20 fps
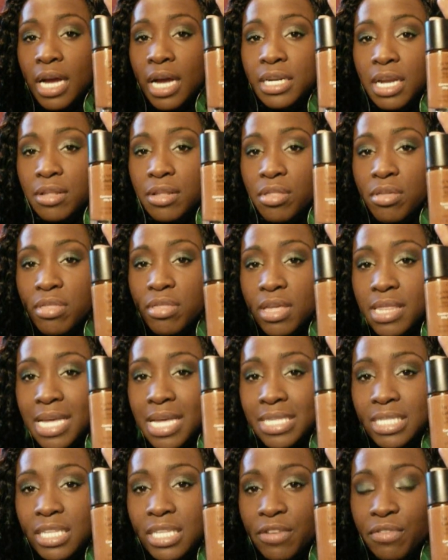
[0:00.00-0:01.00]
Another thing
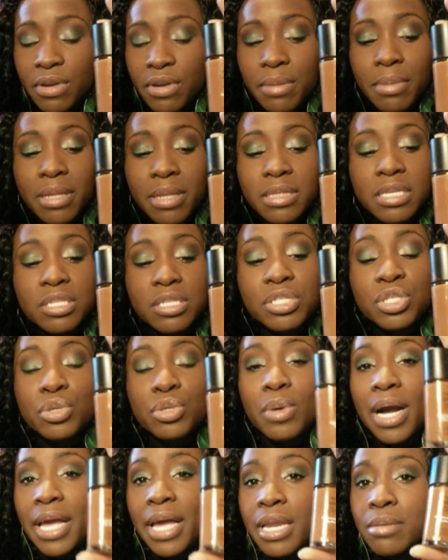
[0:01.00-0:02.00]
that's different about these
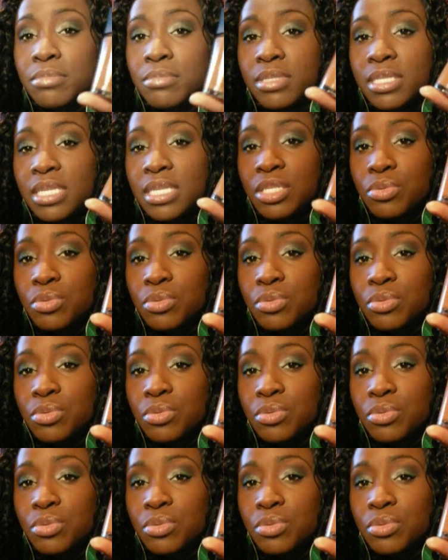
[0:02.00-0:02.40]
two items,